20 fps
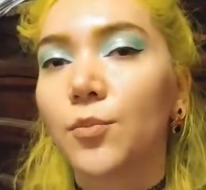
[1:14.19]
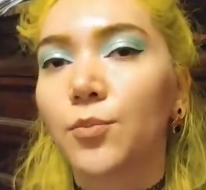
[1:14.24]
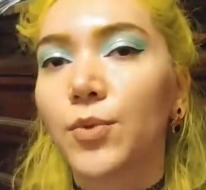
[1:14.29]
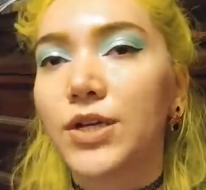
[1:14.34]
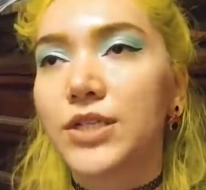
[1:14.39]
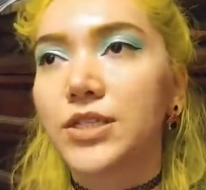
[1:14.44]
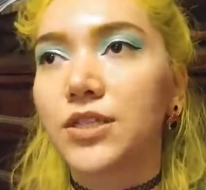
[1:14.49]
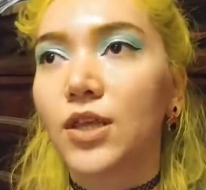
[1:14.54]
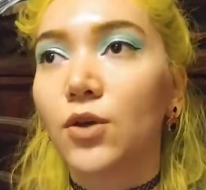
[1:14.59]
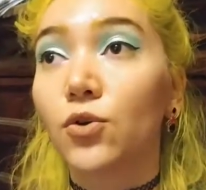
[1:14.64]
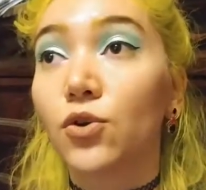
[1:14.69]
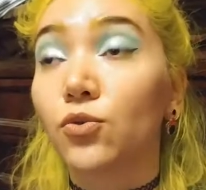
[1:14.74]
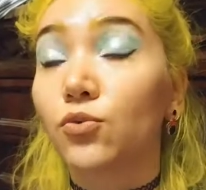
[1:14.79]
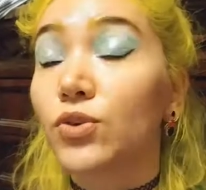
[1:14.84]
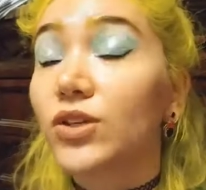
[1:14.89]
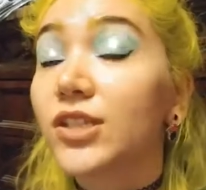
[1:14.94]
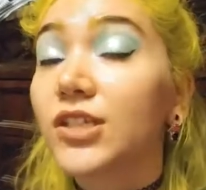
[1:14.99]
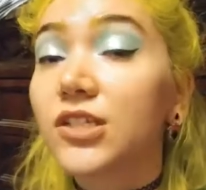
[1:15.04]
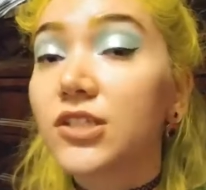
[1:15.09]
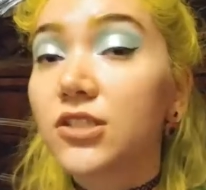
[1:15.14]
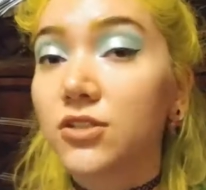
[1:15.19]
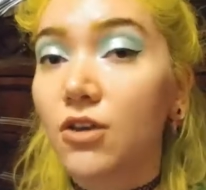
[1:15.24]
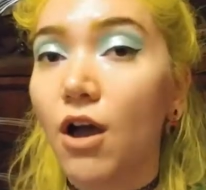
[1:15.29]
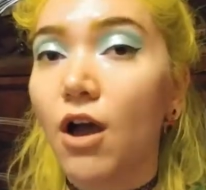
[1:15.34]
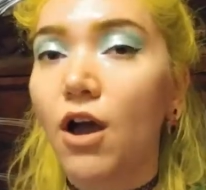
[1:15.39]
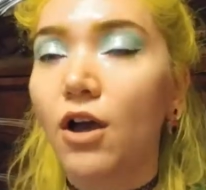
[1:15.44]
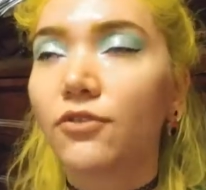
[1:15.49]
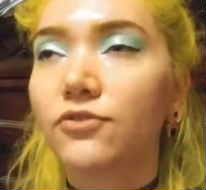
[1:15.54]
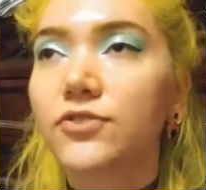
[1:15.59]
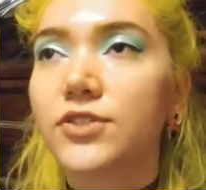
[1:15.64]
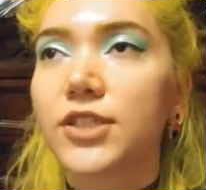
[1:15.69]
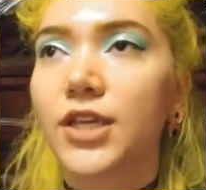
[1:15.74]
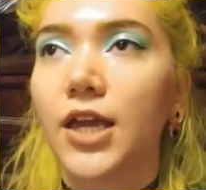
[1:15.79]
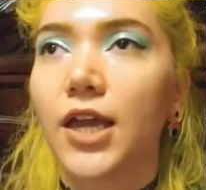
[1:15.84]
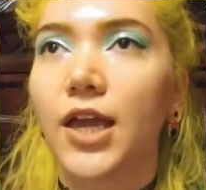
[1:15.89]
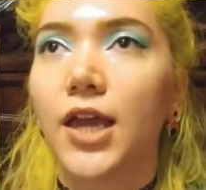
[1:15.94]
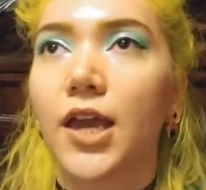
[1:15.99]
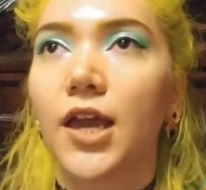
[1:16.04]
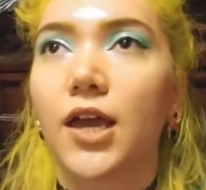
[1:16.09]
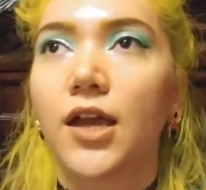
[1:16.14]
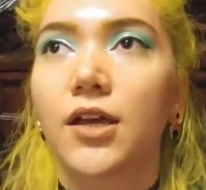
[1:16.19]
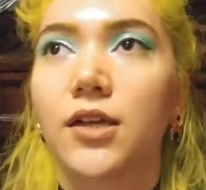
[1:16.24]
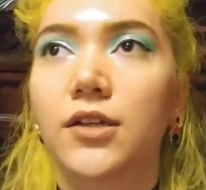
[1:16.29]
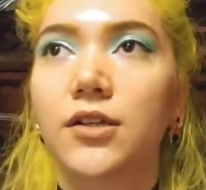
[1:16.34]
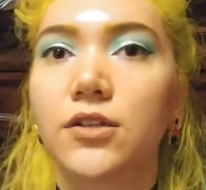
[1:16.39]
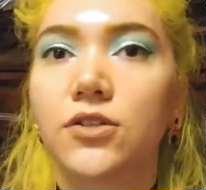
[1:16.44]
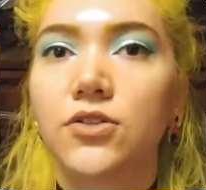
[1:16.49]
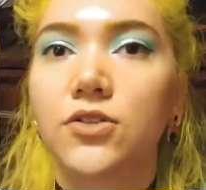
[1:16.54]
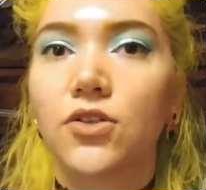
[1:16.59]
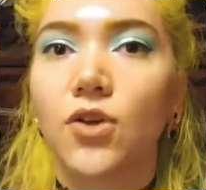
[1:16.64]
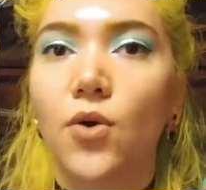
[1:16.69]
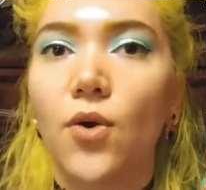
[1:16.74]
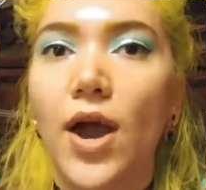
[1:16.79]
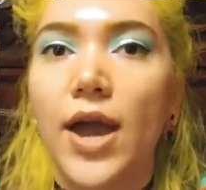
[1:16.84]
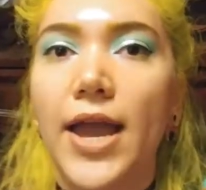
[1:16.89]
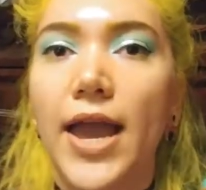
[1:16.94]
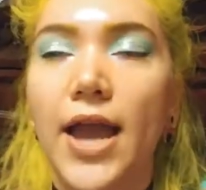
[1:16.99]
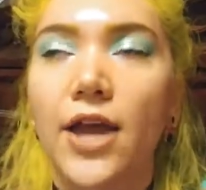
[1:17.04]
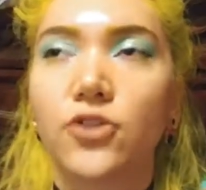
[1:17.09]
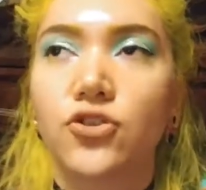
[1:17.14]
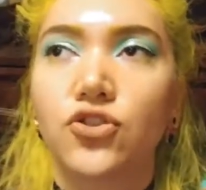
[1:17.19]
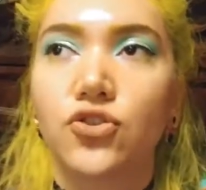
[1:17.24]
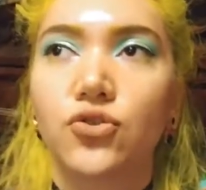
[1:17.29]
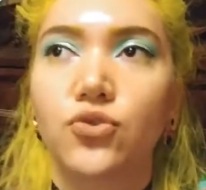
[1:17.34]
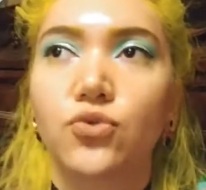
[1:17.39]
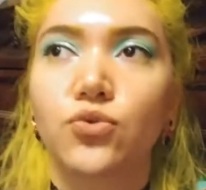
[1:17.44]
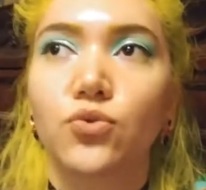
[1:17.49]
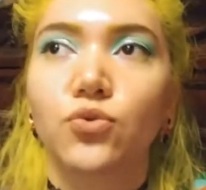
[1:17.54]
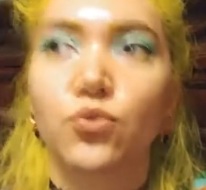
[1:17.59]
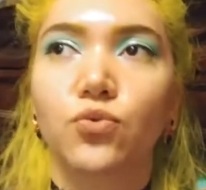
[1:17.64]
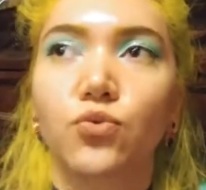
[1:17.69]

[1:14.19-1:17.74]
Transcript: But they were really soft, and so I had to